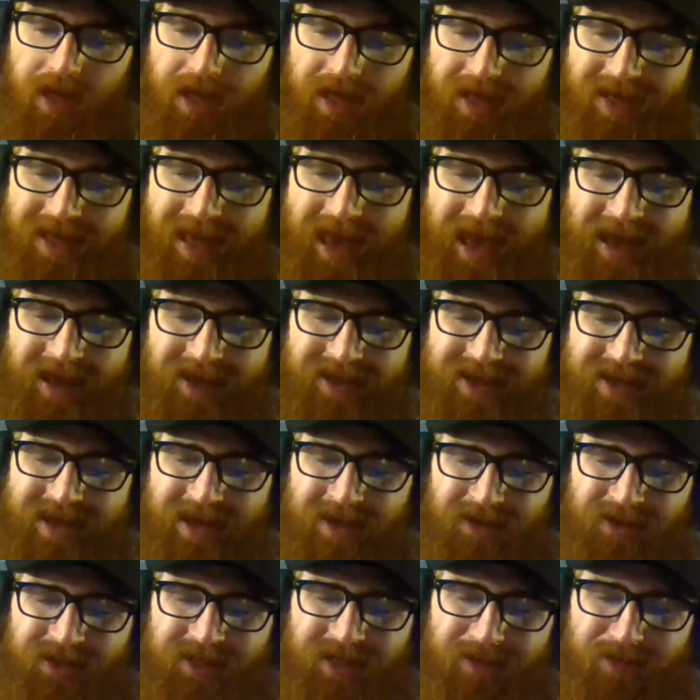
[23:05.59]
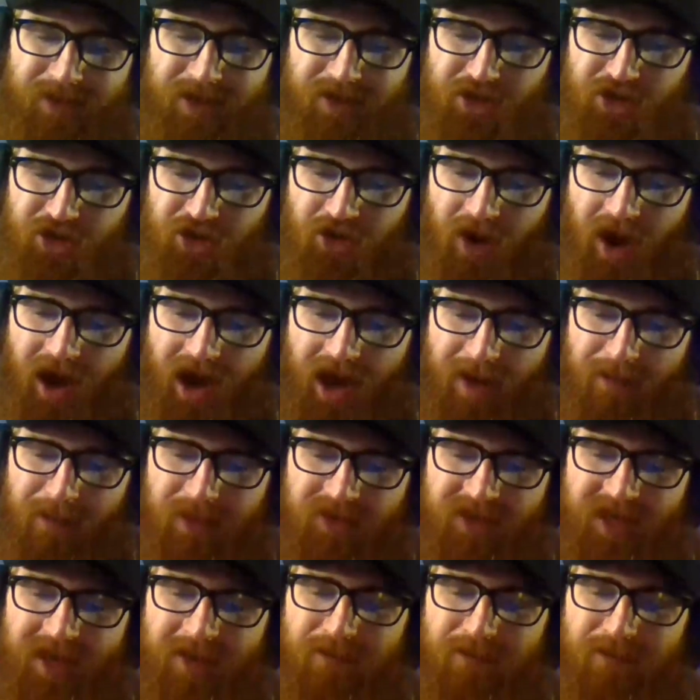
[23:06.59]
Cat tells him to try, but they